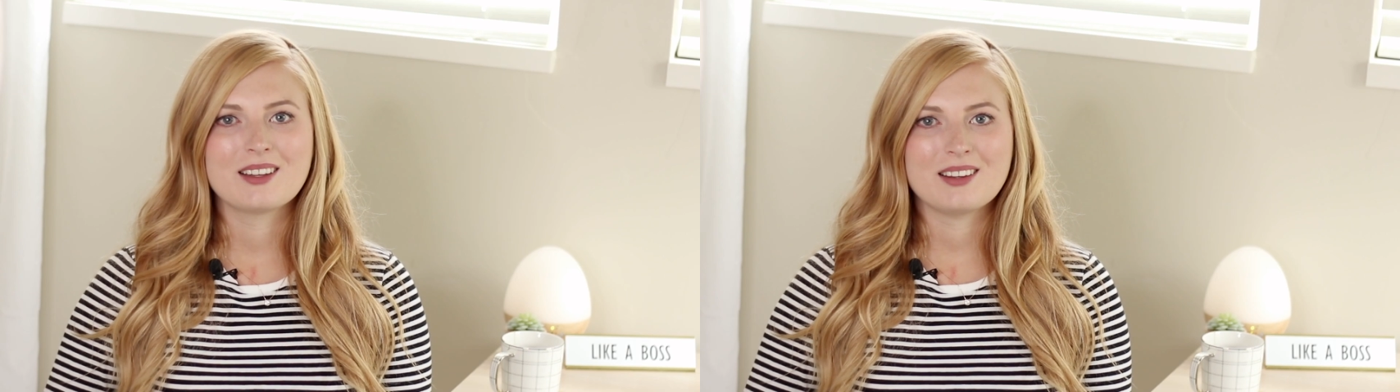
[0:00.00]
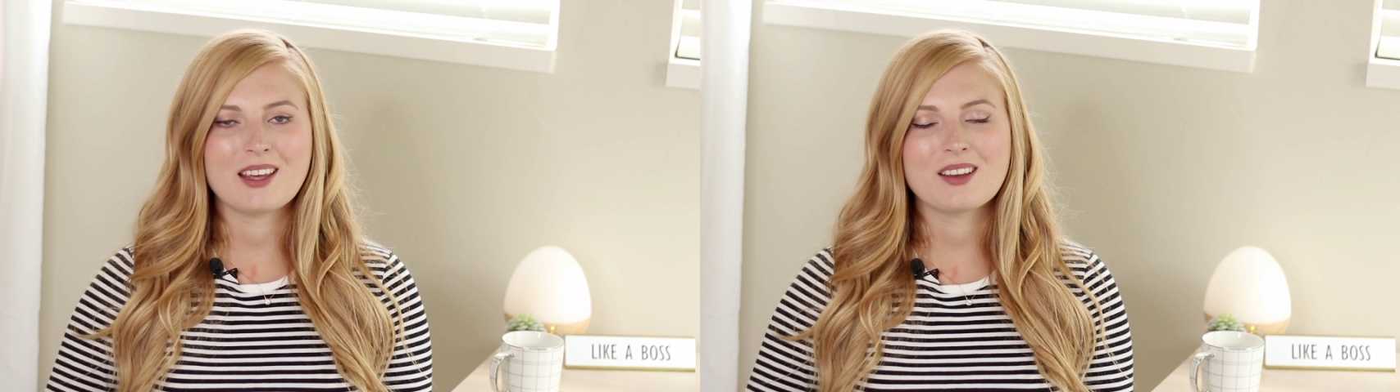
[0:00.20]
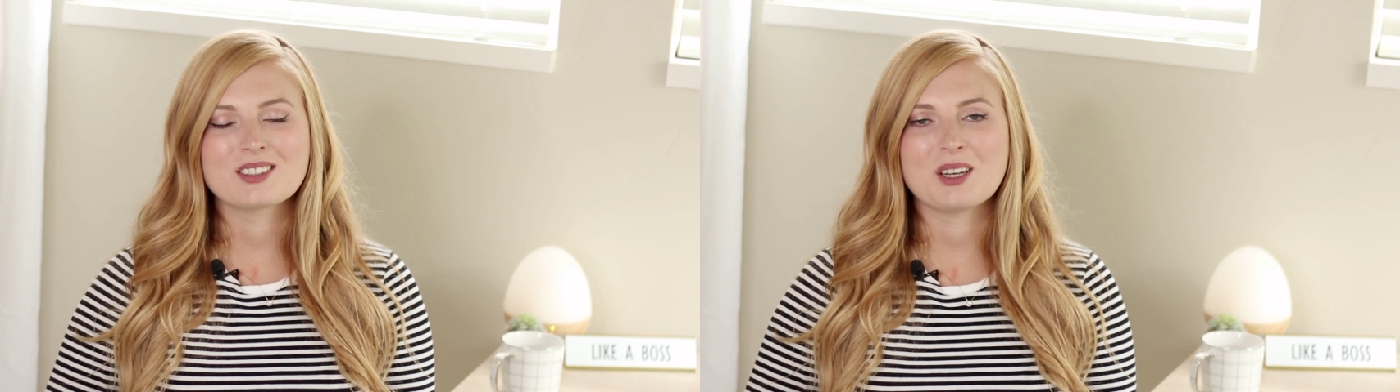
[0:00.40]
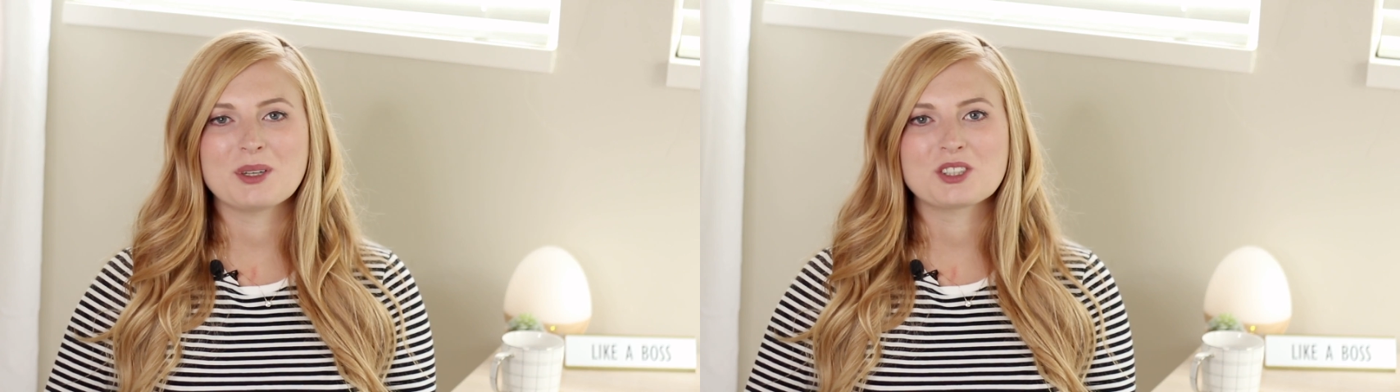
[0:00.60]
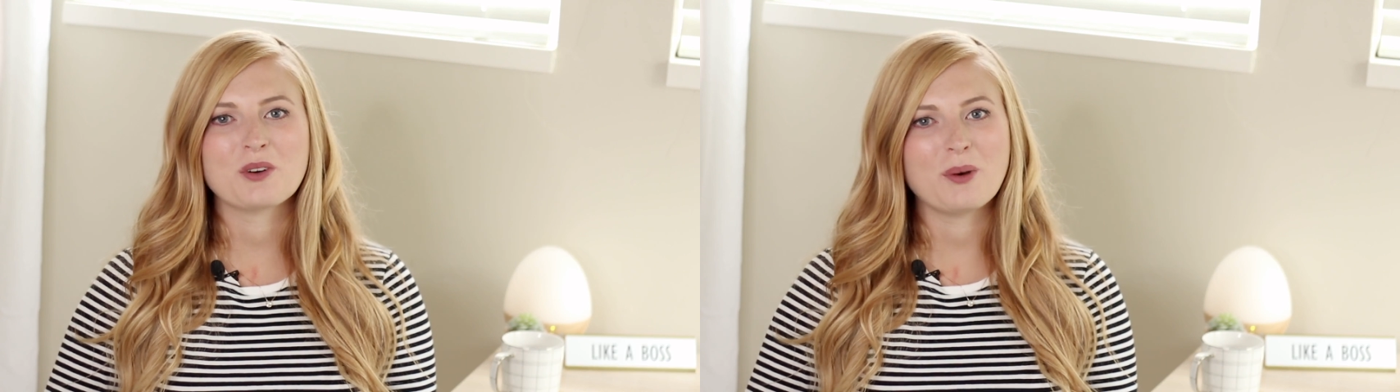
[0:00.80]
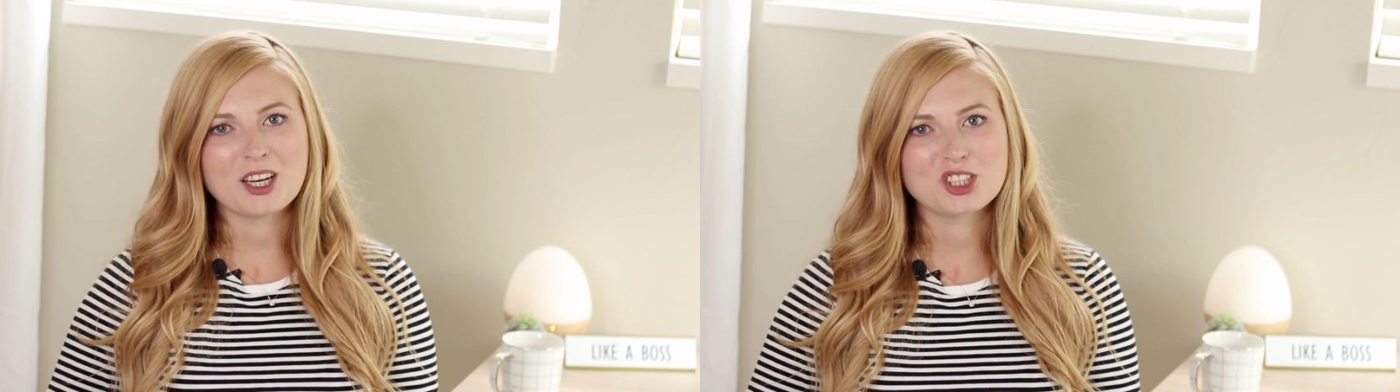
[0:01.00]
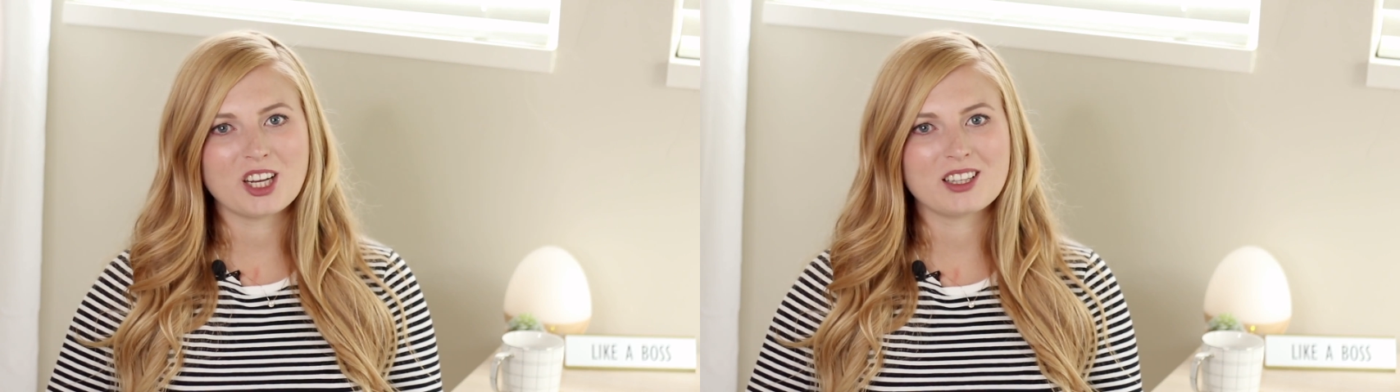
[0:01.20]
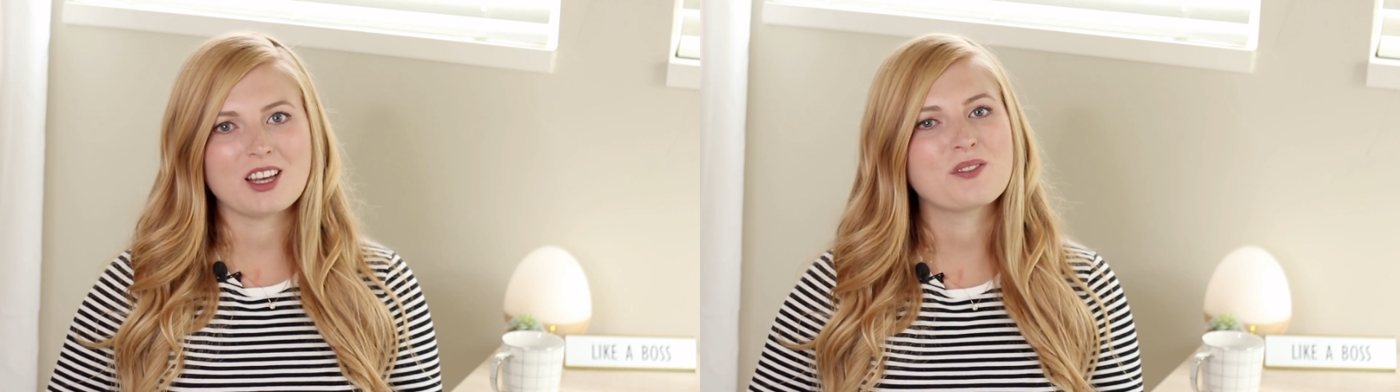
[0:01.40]
Thank you so much for
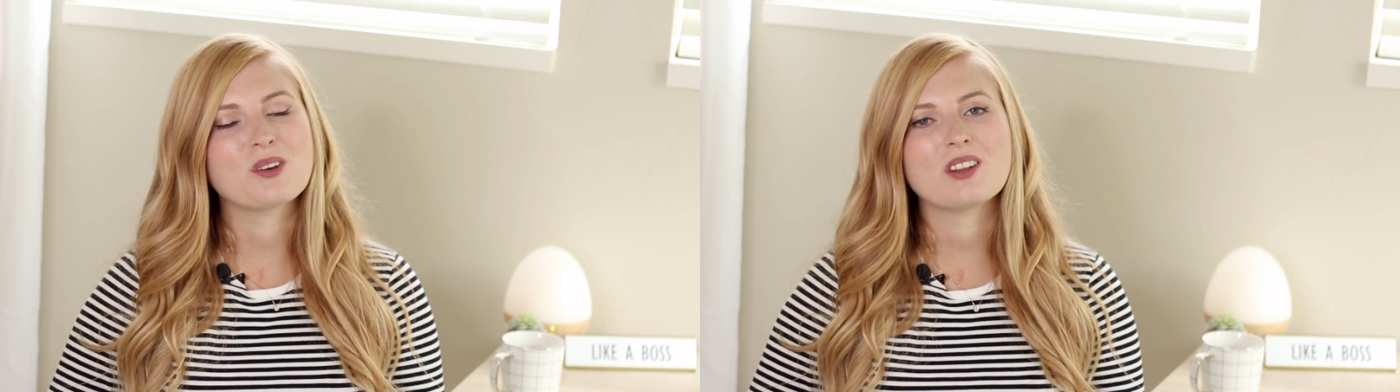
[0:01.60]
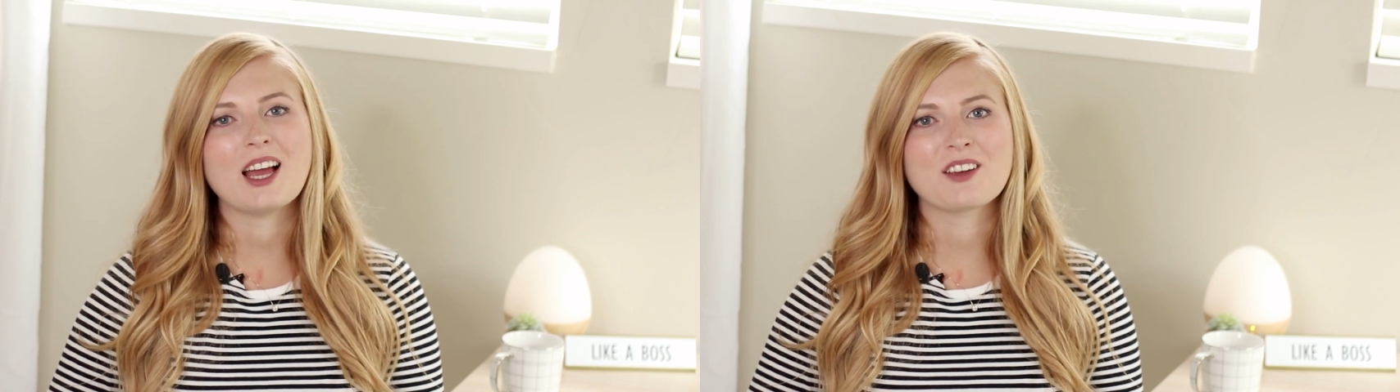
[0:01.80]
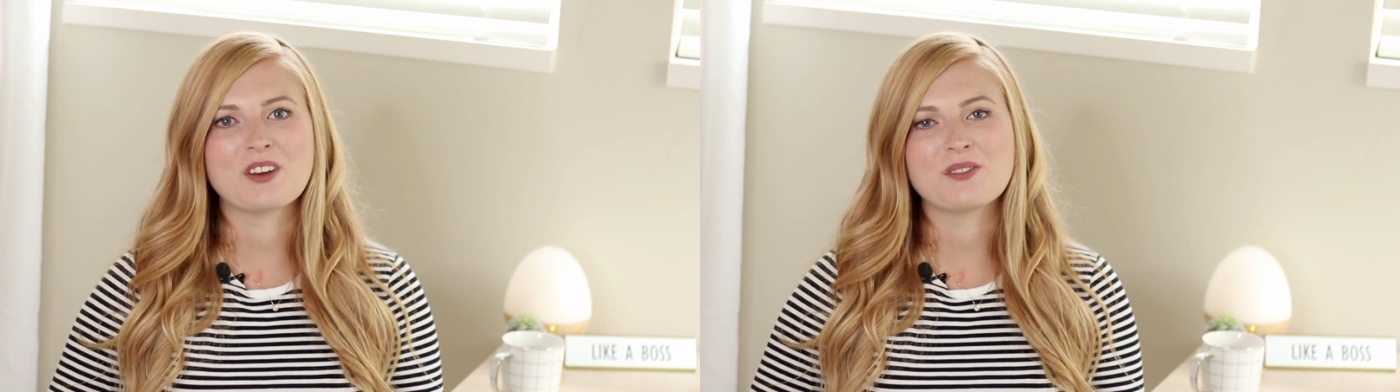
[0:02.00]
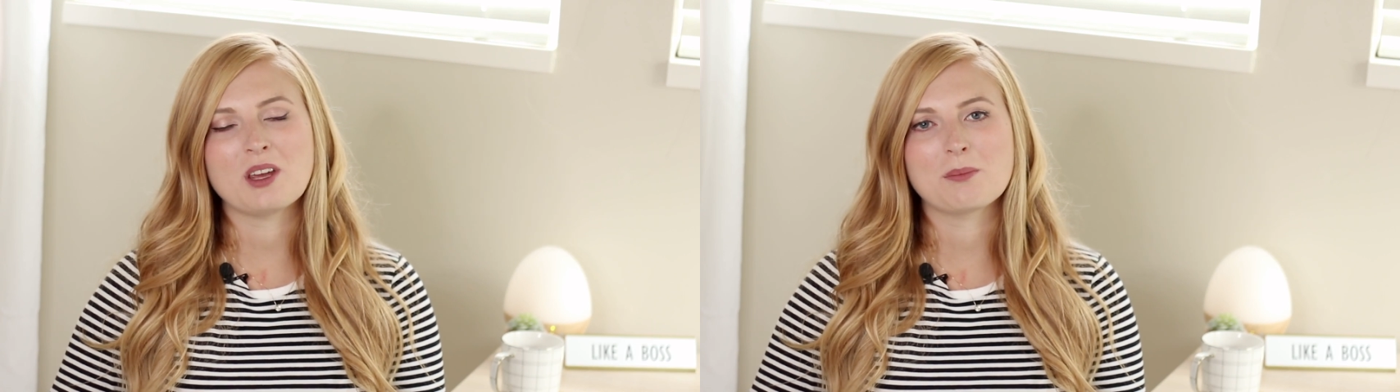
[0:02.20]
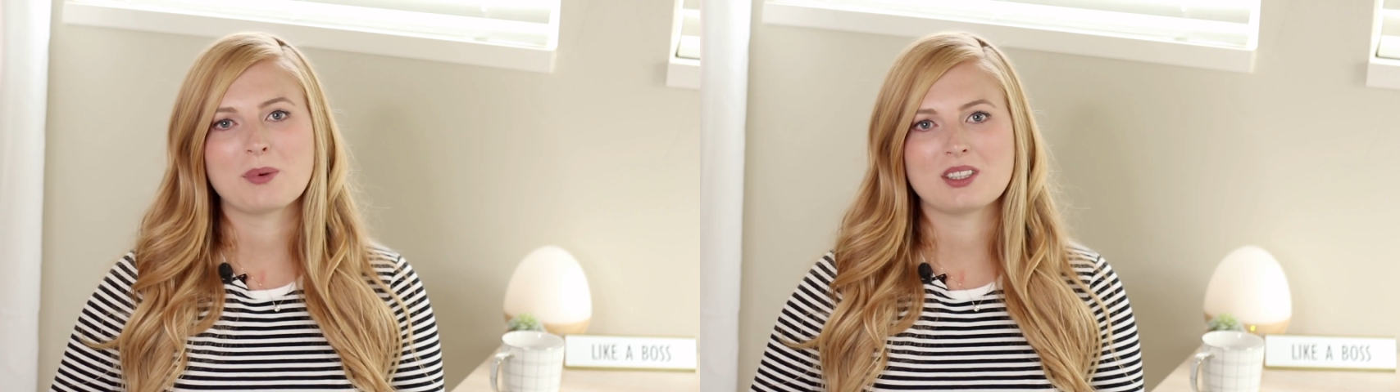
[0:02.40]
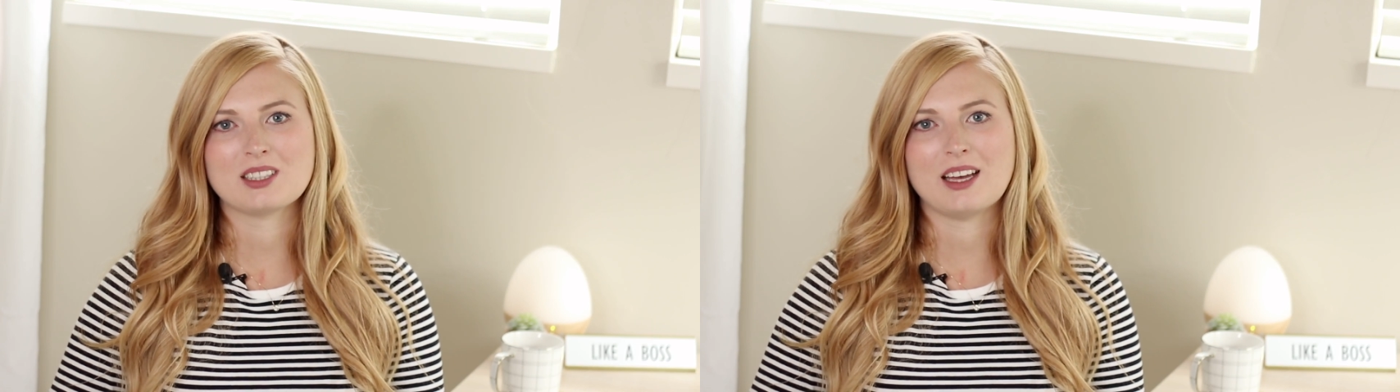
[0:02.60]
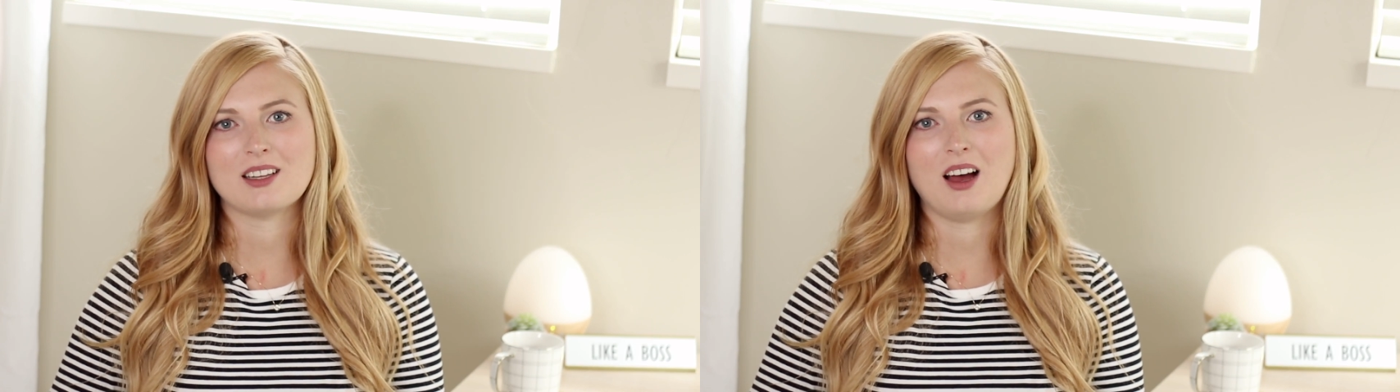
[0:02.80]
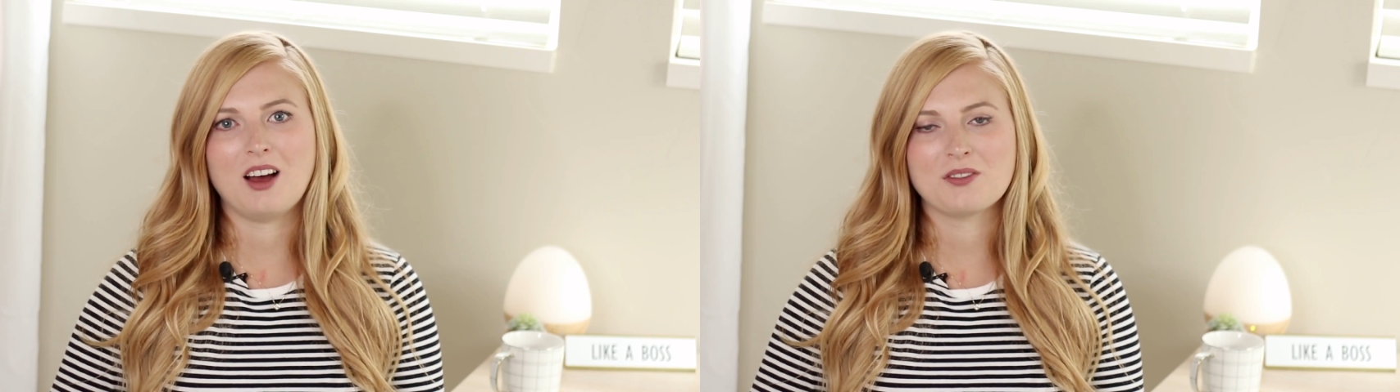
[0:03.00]
watching. If you would like
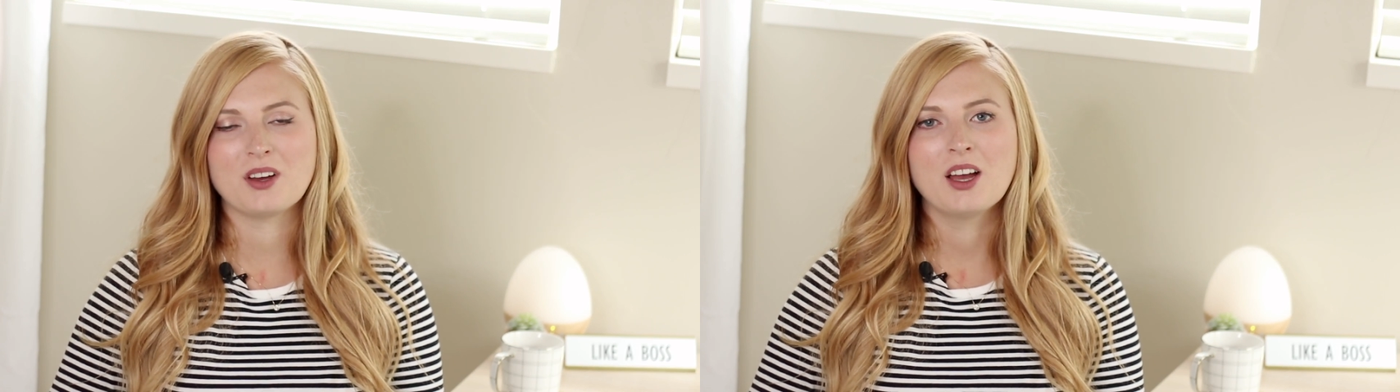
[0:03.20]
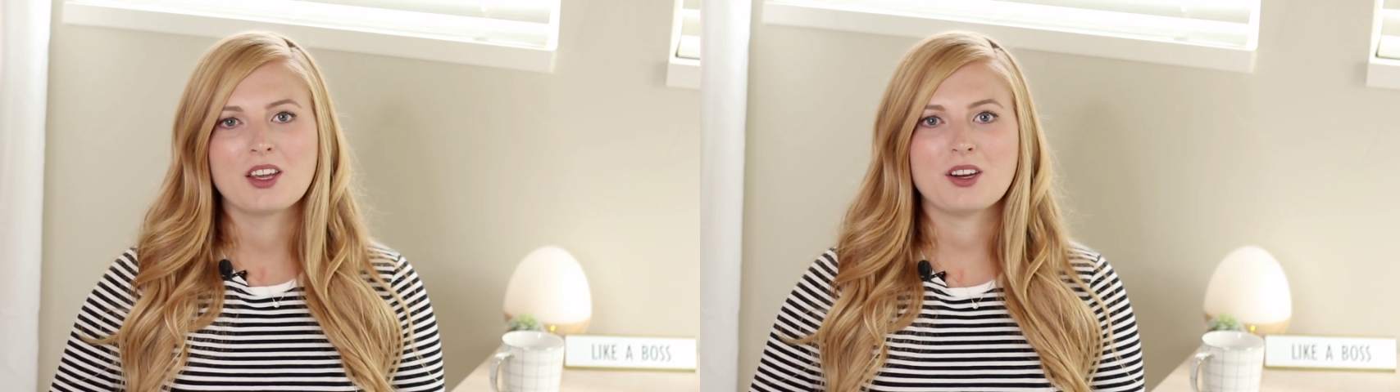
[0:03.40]
15% off